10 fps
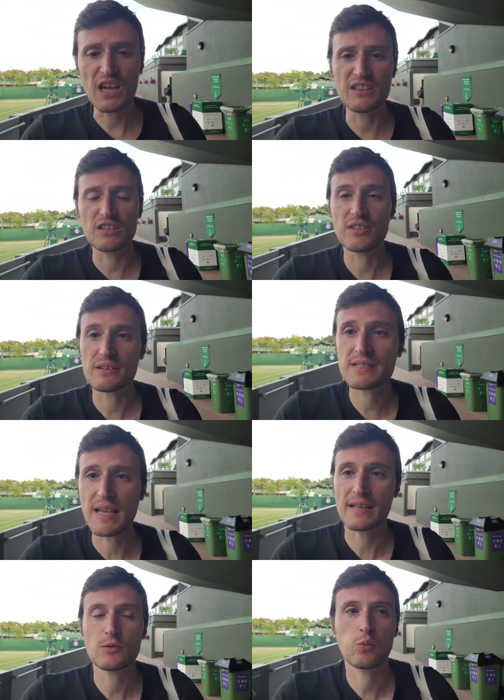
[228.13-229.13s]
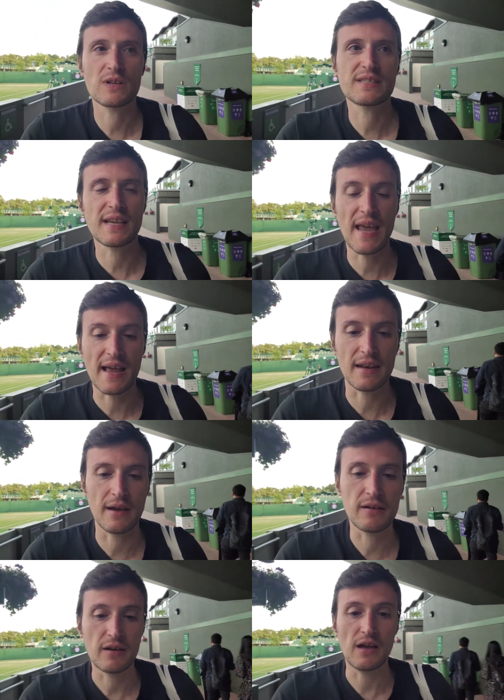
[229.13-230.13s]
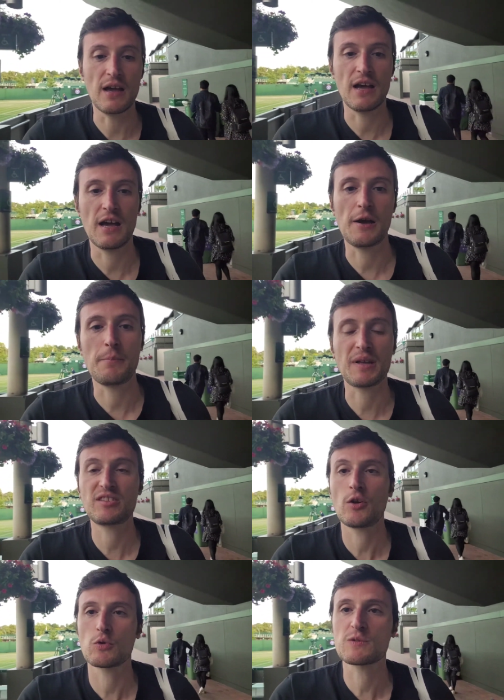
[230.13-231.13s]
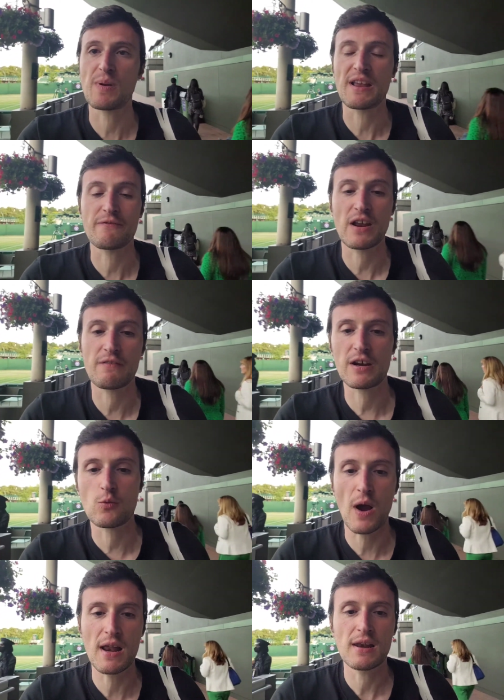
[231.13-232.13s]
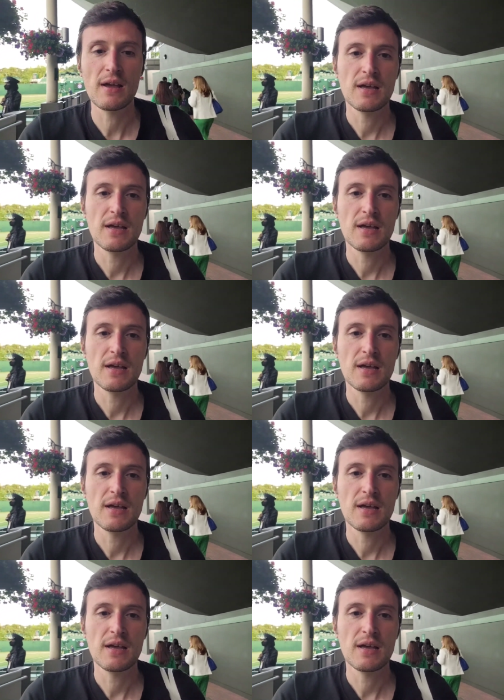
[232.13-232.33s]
in the third set, once again, uh, Matteo was playing very, very well